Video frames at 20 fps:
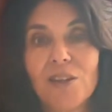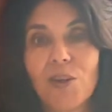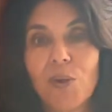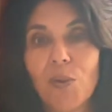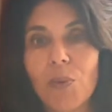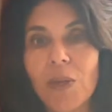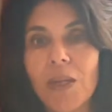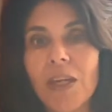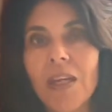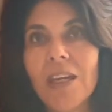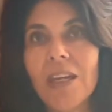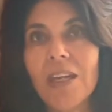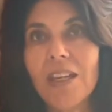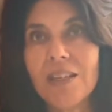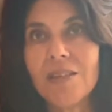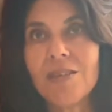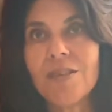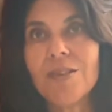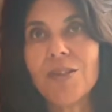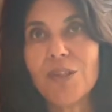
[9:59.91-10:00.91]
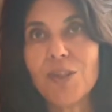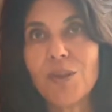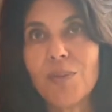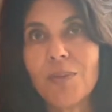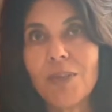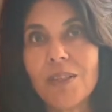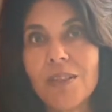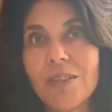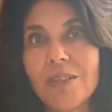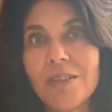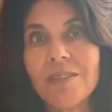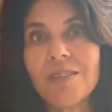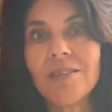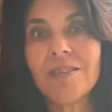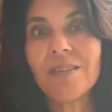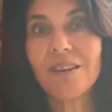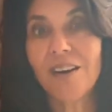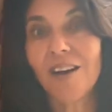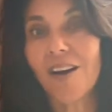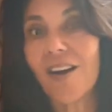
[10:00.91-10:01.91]
We as humans
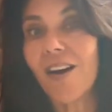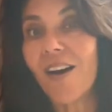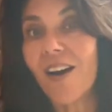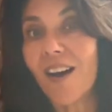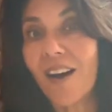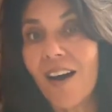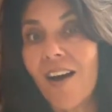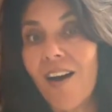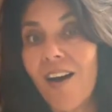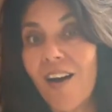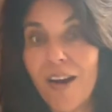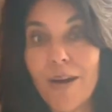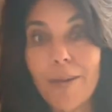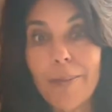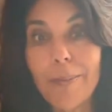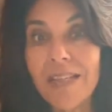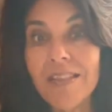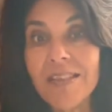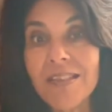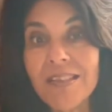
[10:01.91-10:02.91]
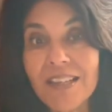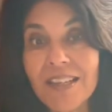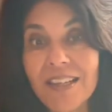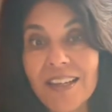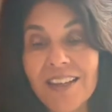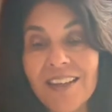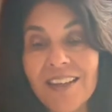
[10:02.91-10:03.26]
are messy.